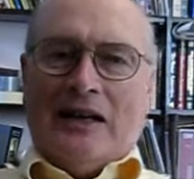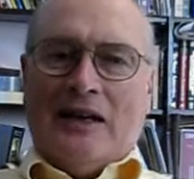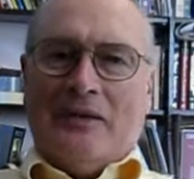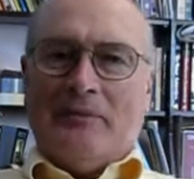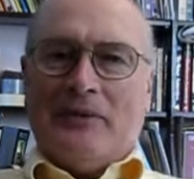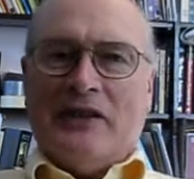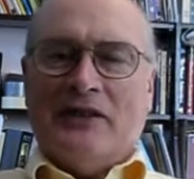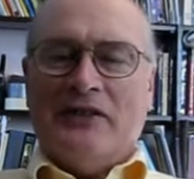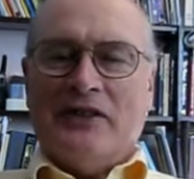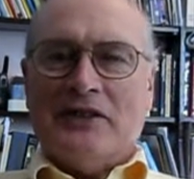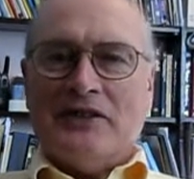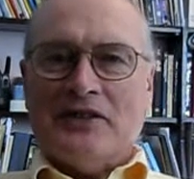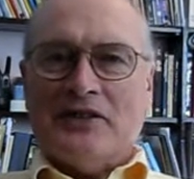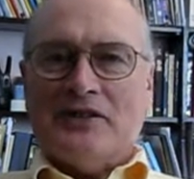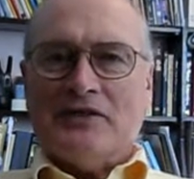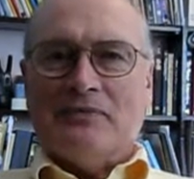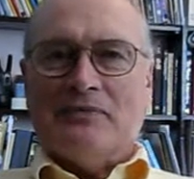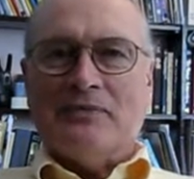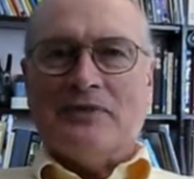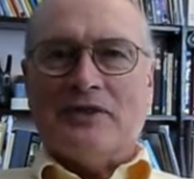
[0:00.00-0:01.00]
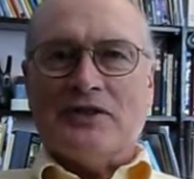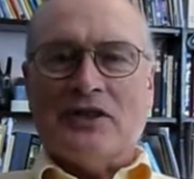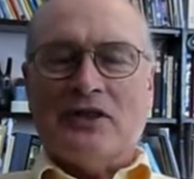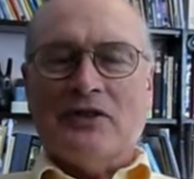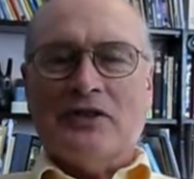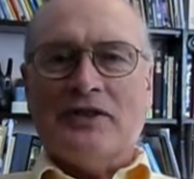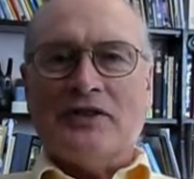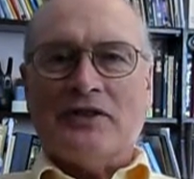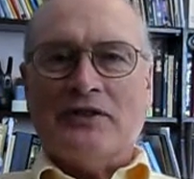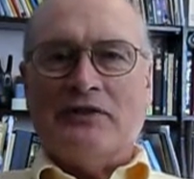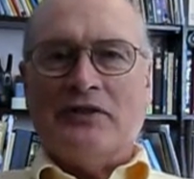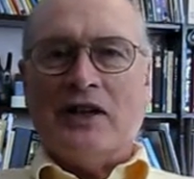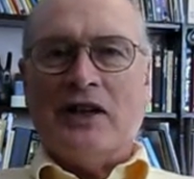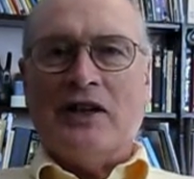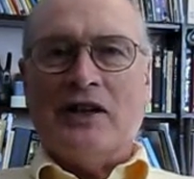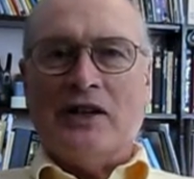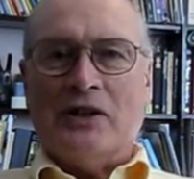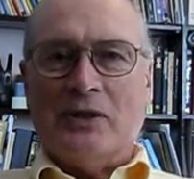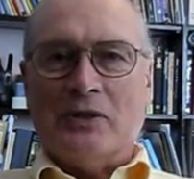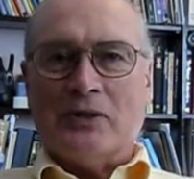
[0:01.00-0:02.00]
In this series of
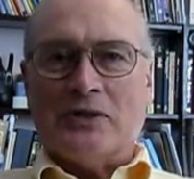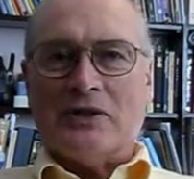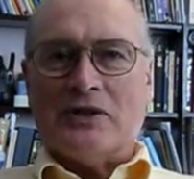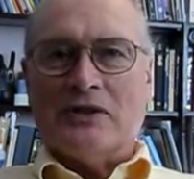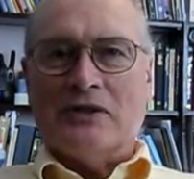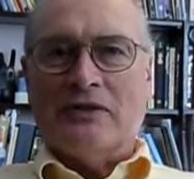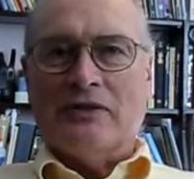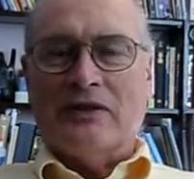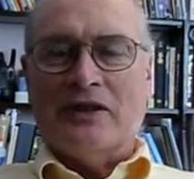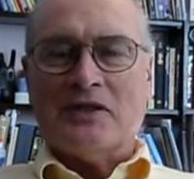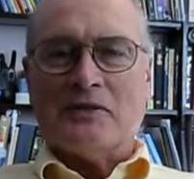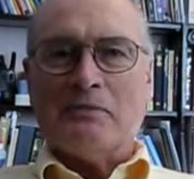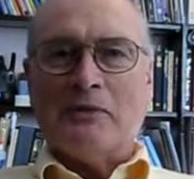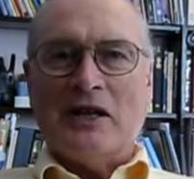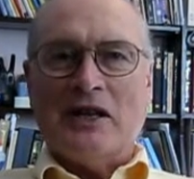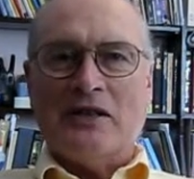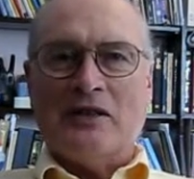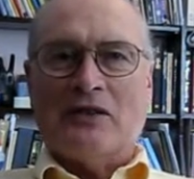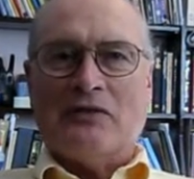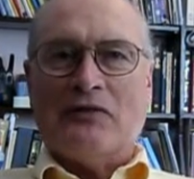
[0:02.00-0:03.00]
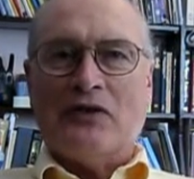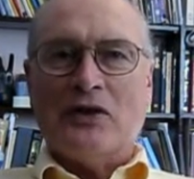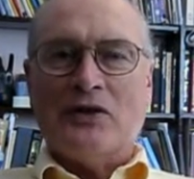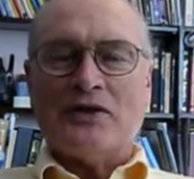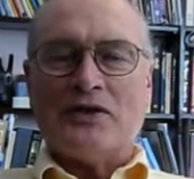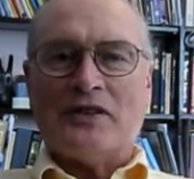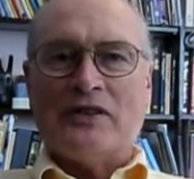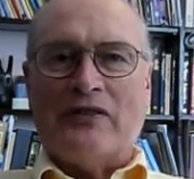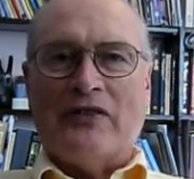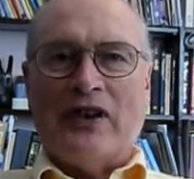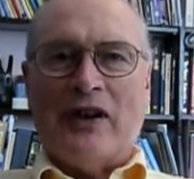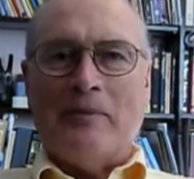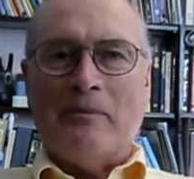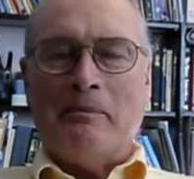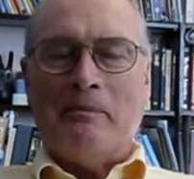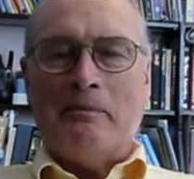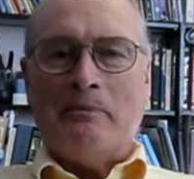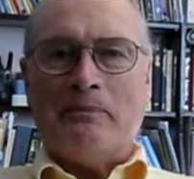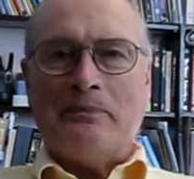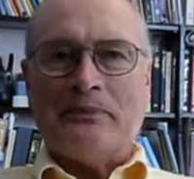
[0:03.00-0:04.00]
videos, this being the first of them,
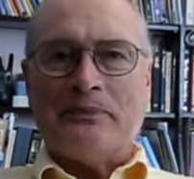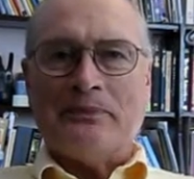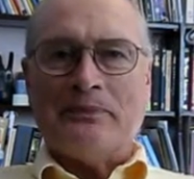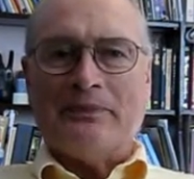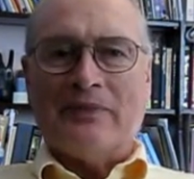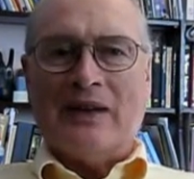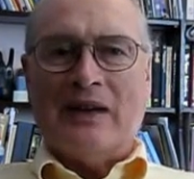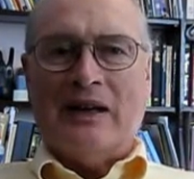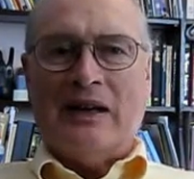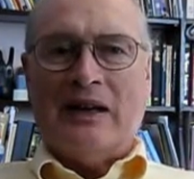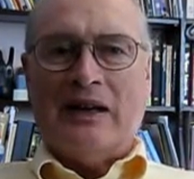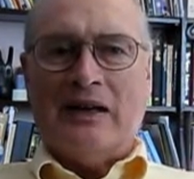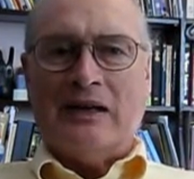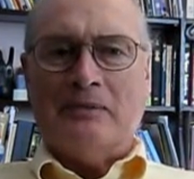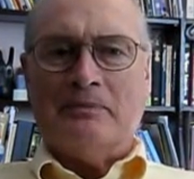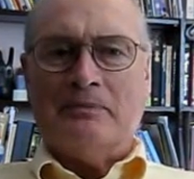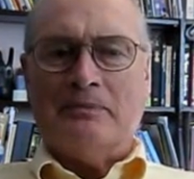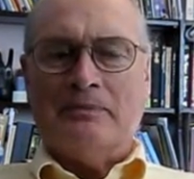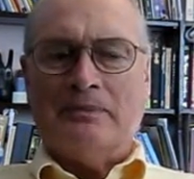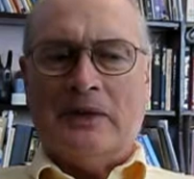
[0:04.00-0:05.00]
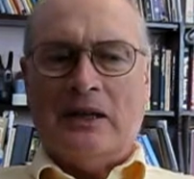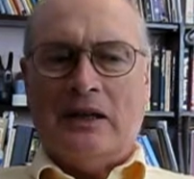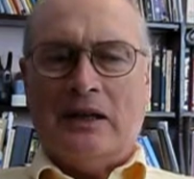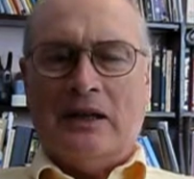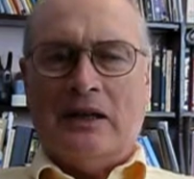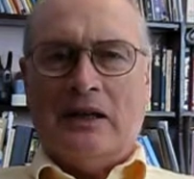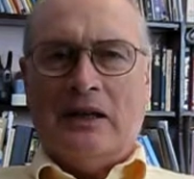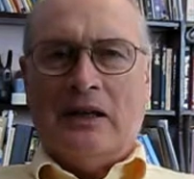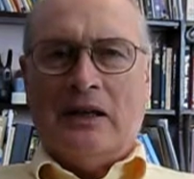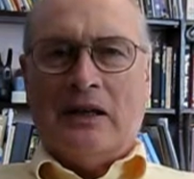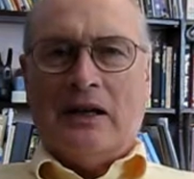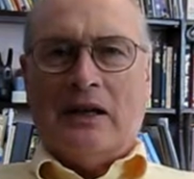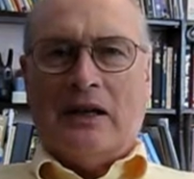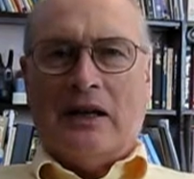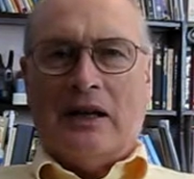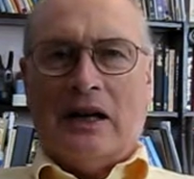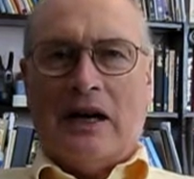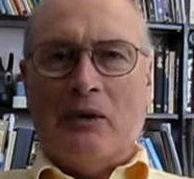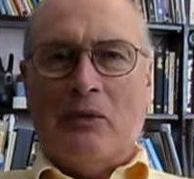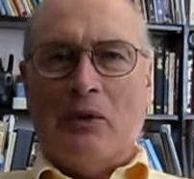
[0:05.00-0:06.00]

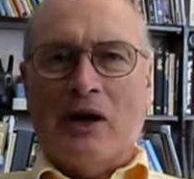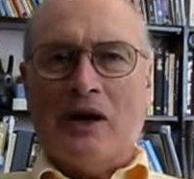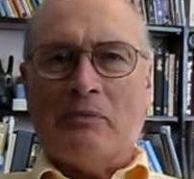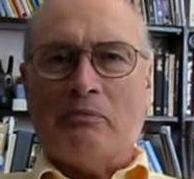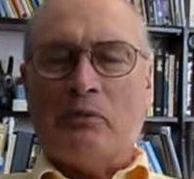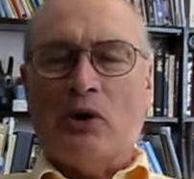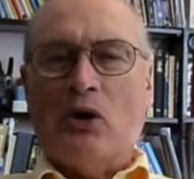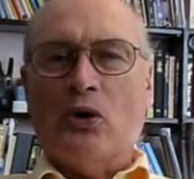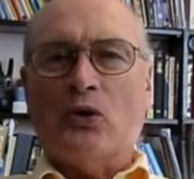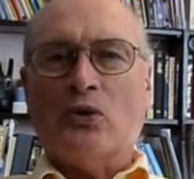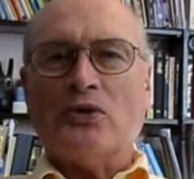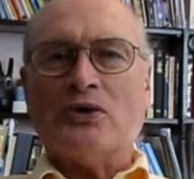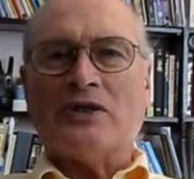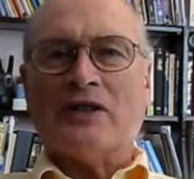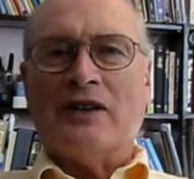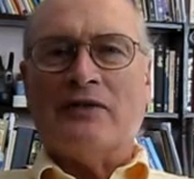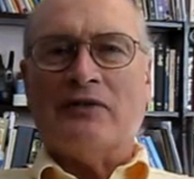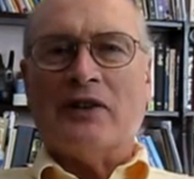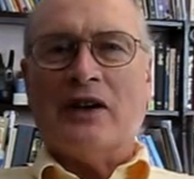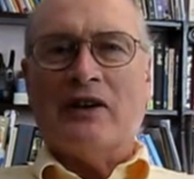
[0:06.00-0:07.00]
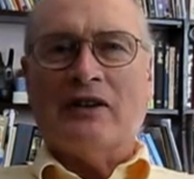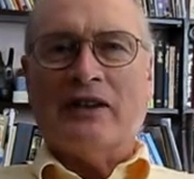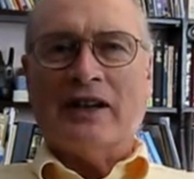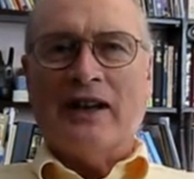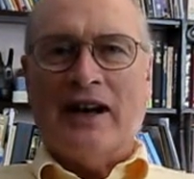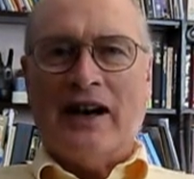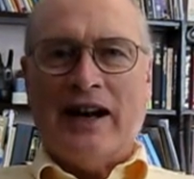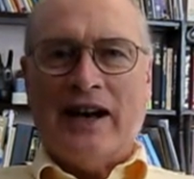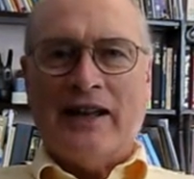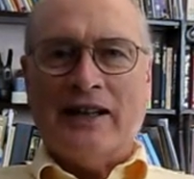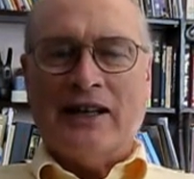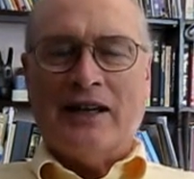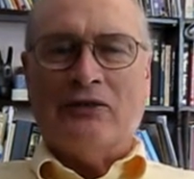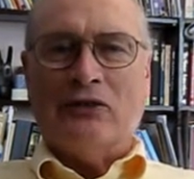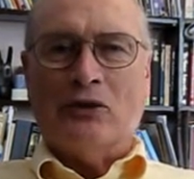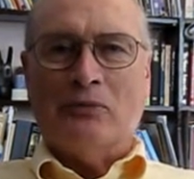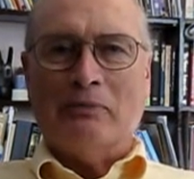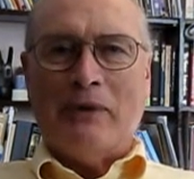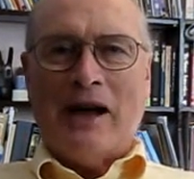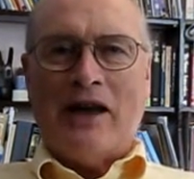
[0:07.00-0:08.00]
I want to pose a fairly
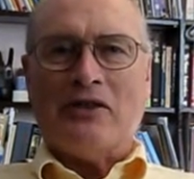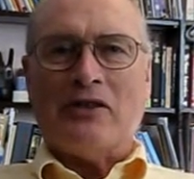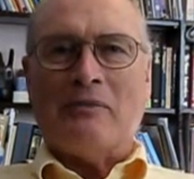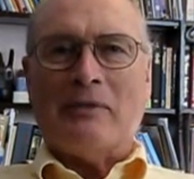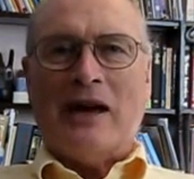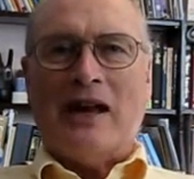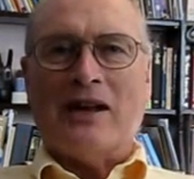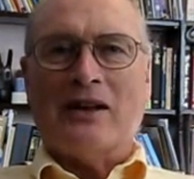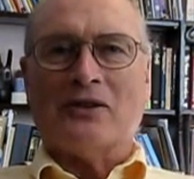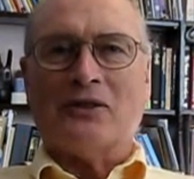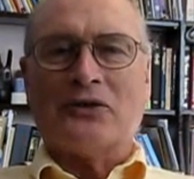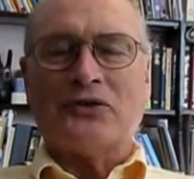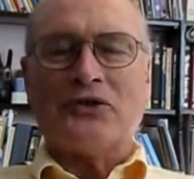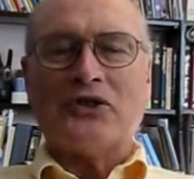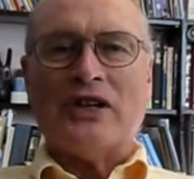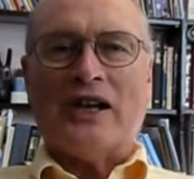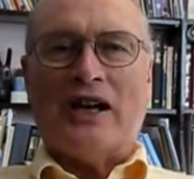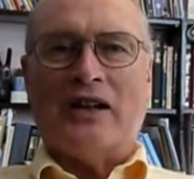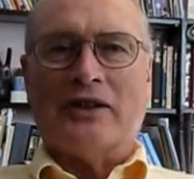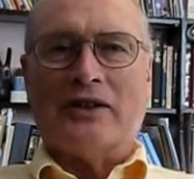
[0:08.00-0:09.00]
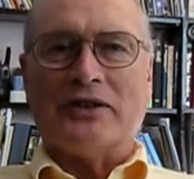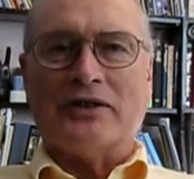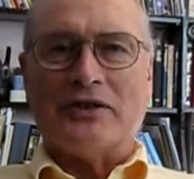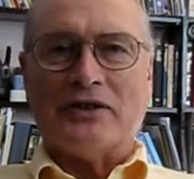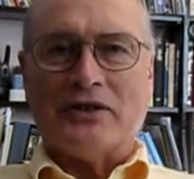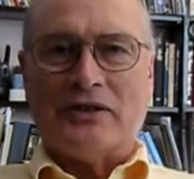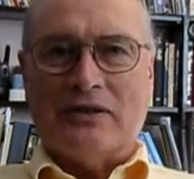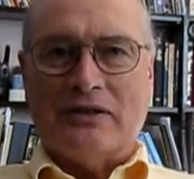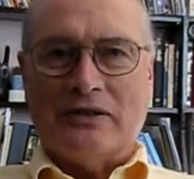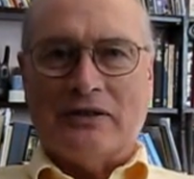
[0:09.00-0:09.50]
high-level mathematical challenge.